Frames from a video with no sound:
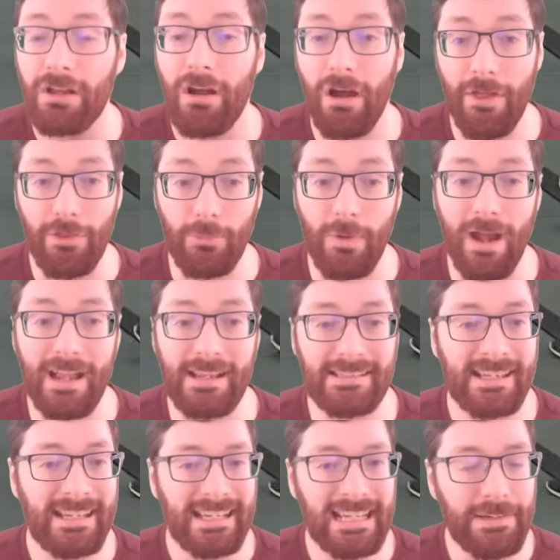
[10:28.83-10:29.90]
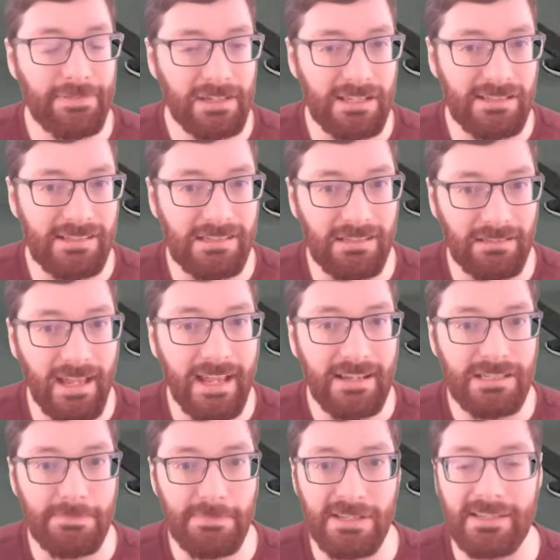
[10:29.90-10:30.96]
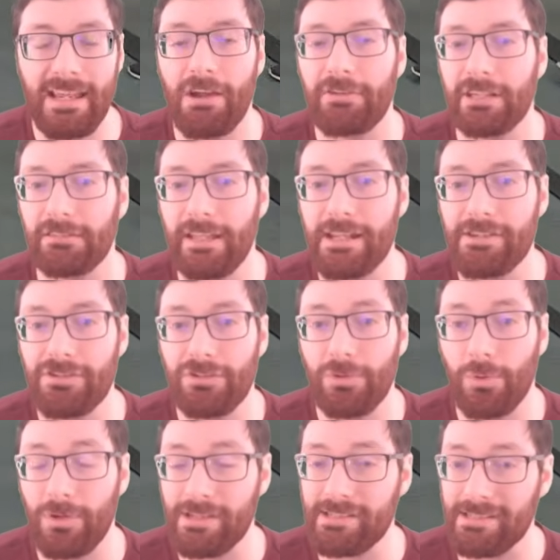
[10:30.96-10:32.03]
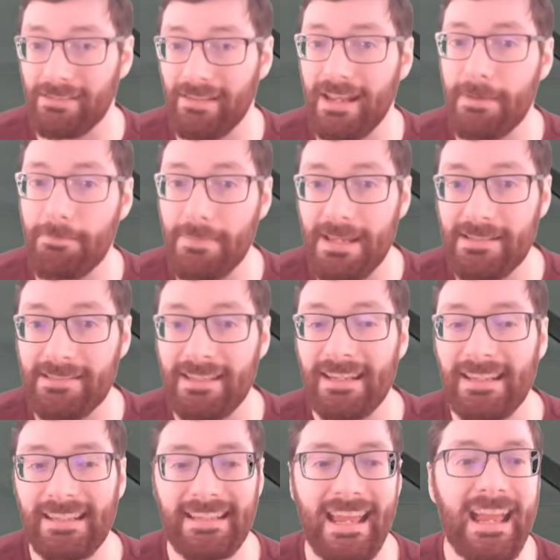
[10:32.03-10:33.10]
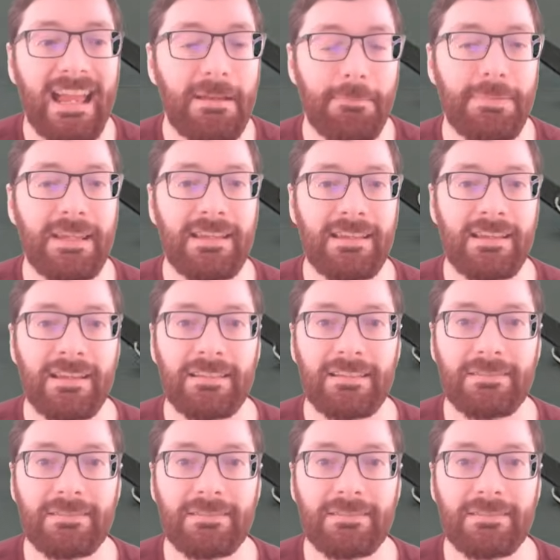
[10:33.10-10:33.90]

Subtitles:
Otherwise, even a slightest miscalculation or a slight miss can't be